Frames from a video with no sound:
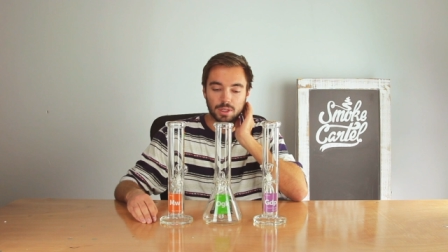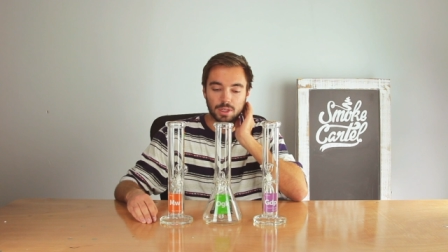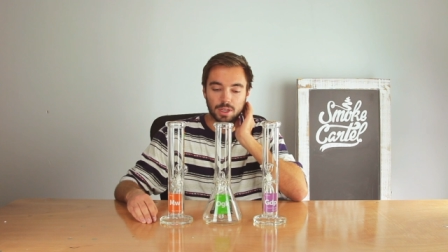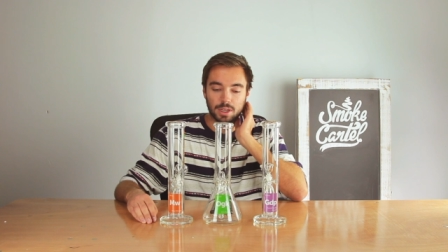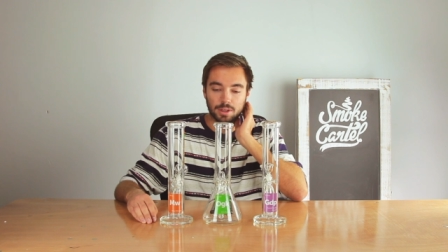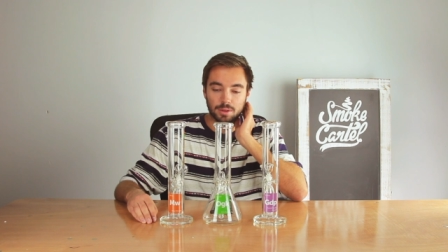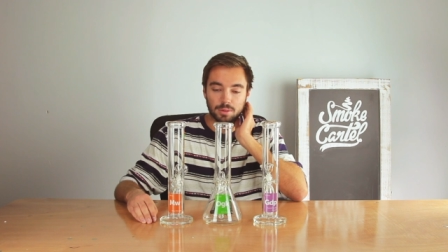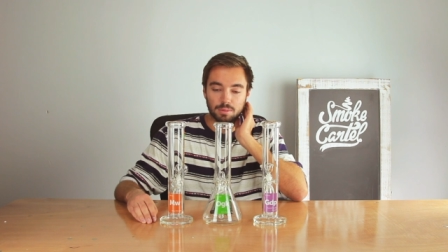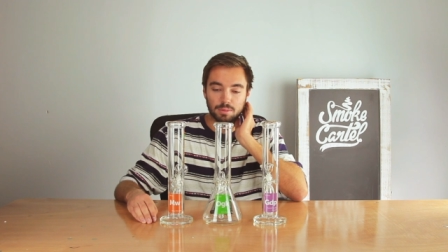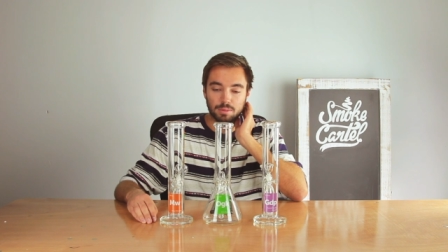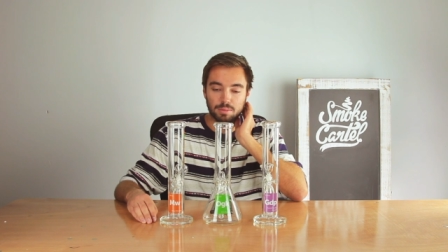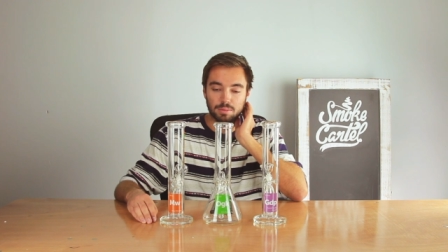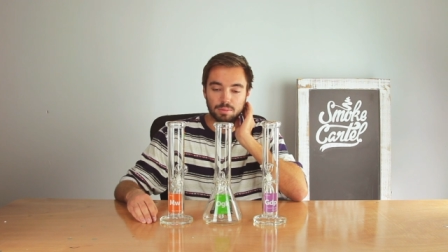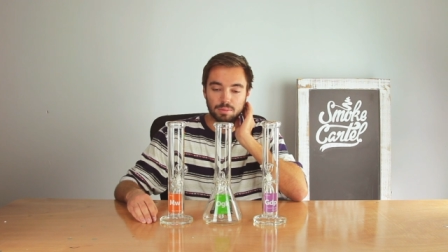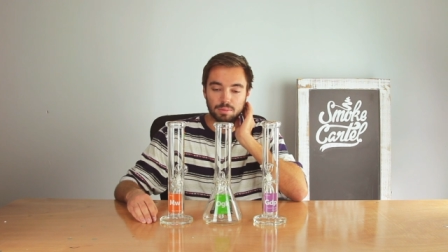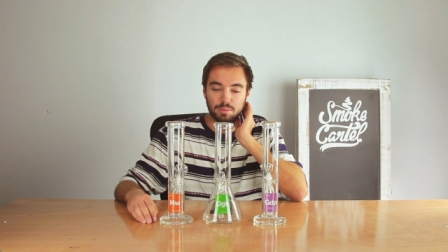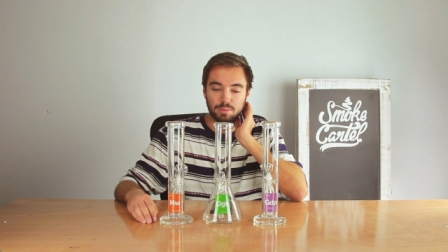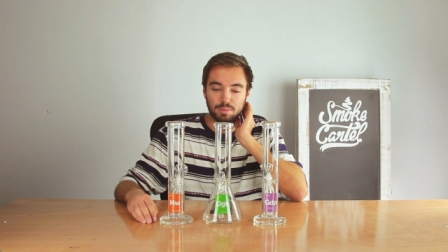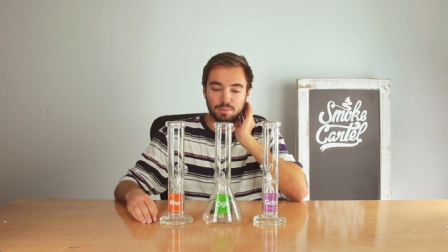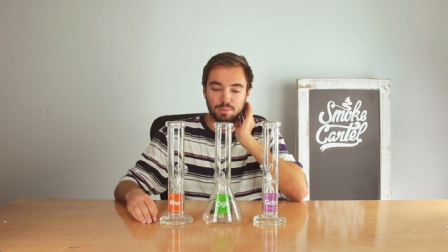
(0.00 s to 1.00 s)
let you
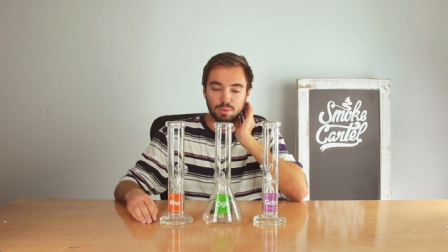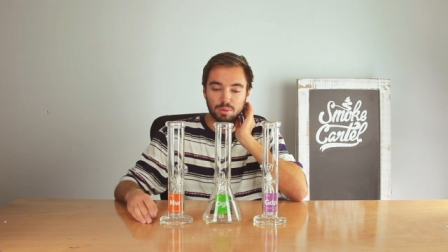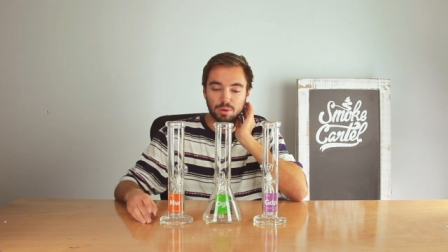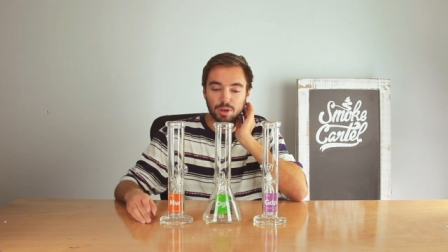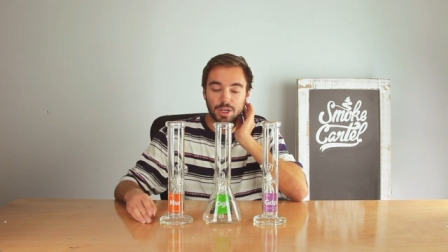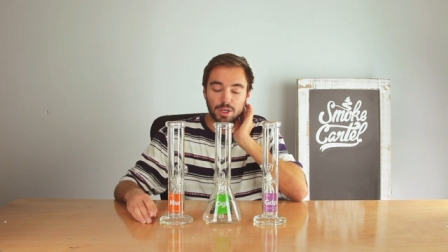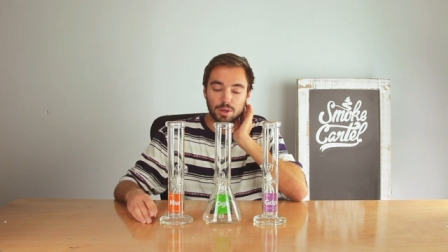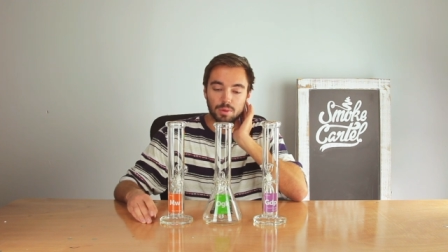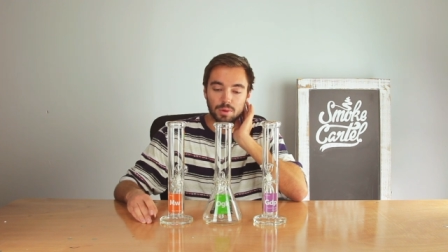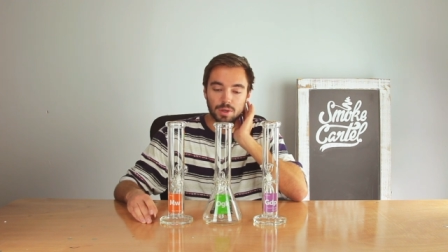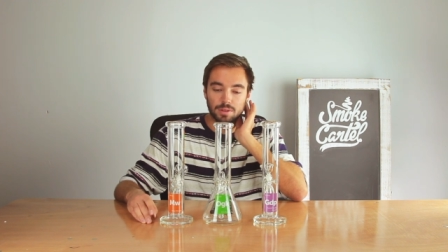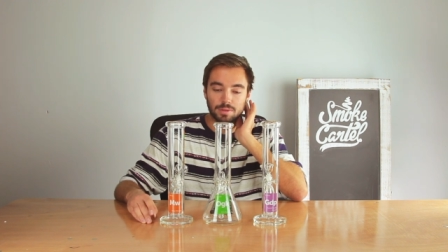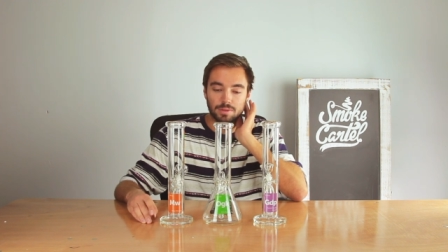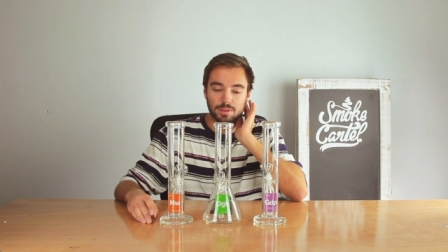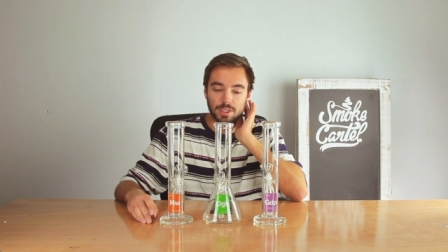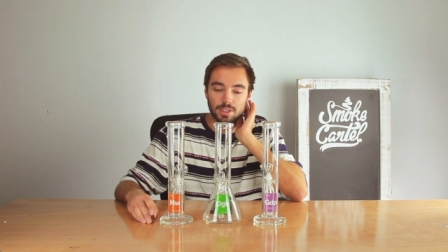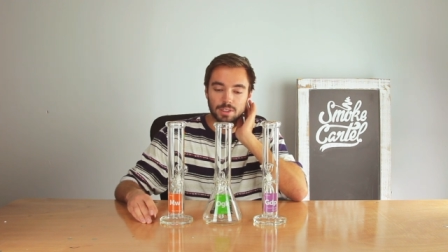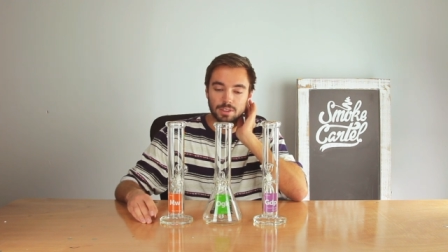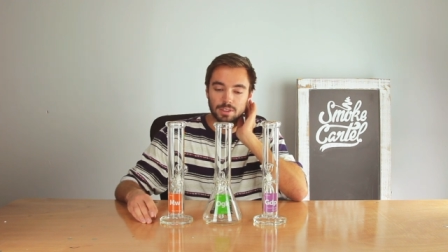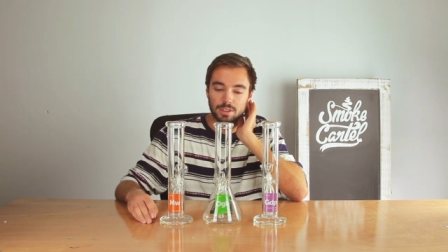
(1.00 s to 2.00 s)
bring one of
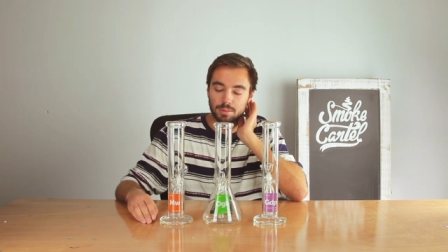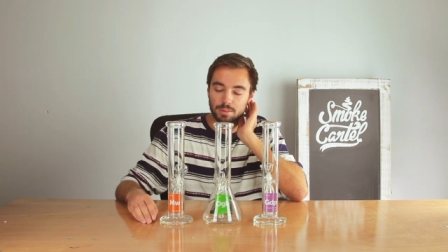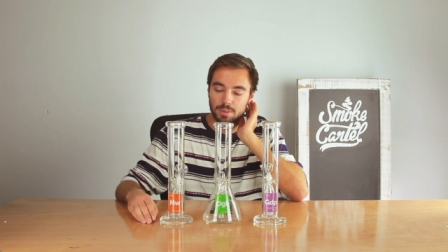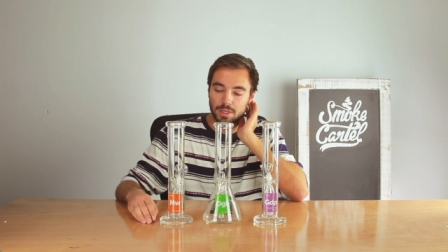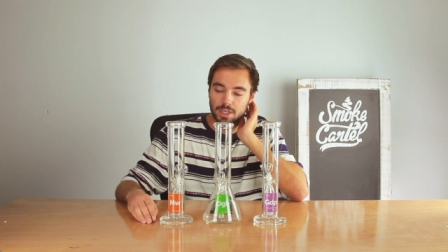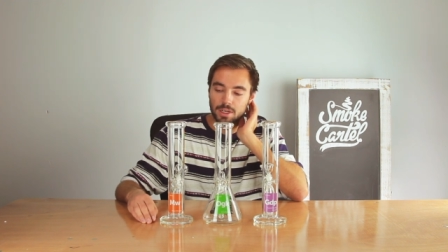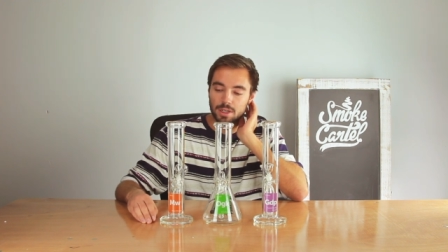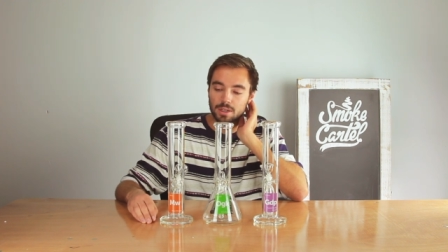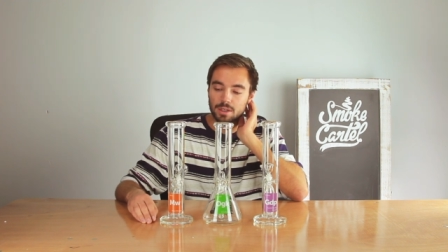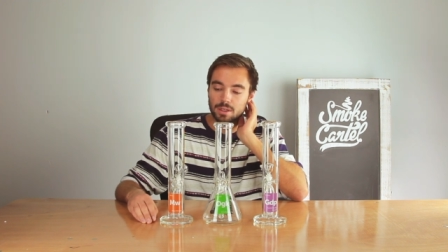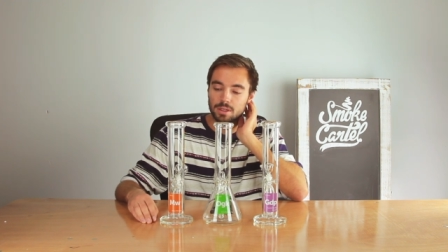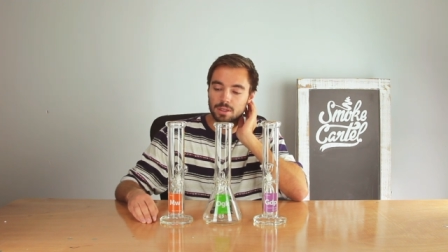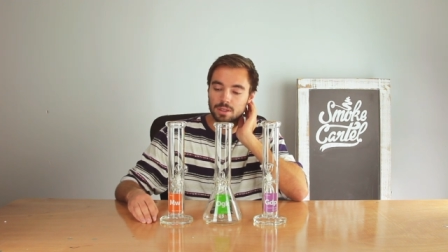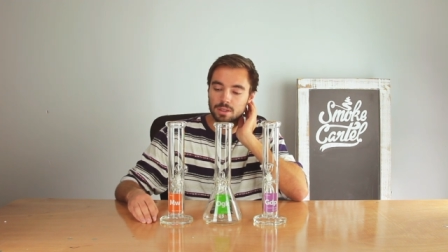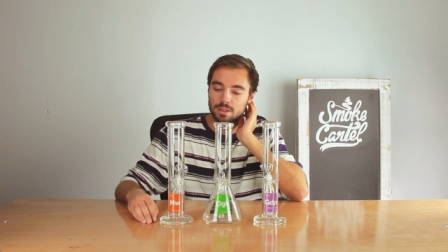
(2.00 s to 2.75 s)
these up there.